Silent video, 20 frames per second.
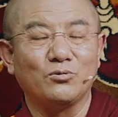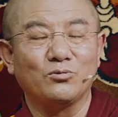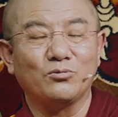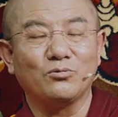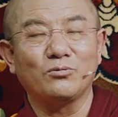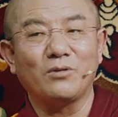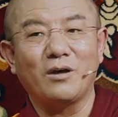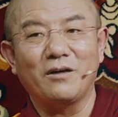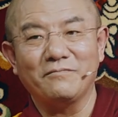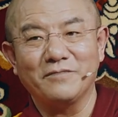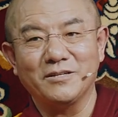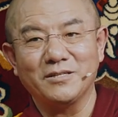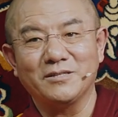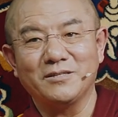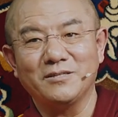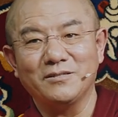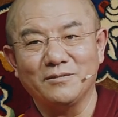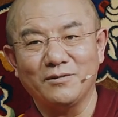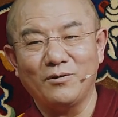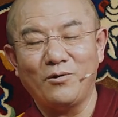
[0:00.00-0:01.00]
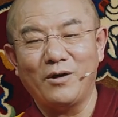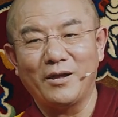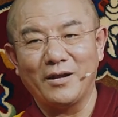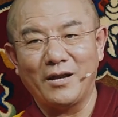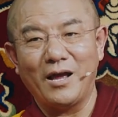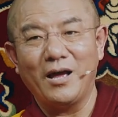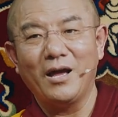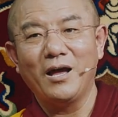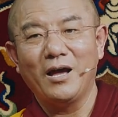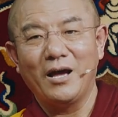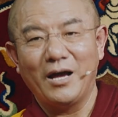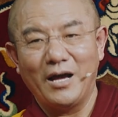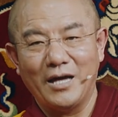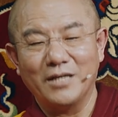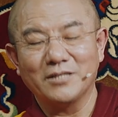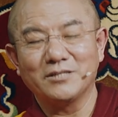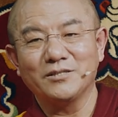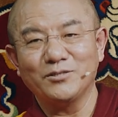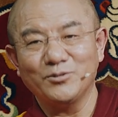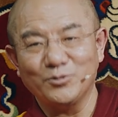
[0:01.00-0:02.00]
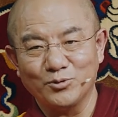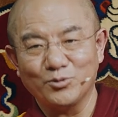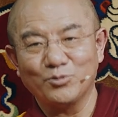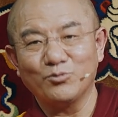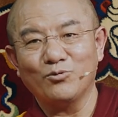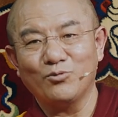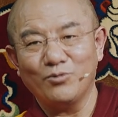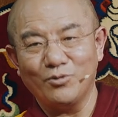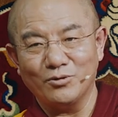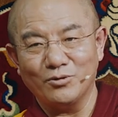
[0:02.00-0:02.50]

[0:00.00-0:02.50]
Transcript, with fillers: if you really listened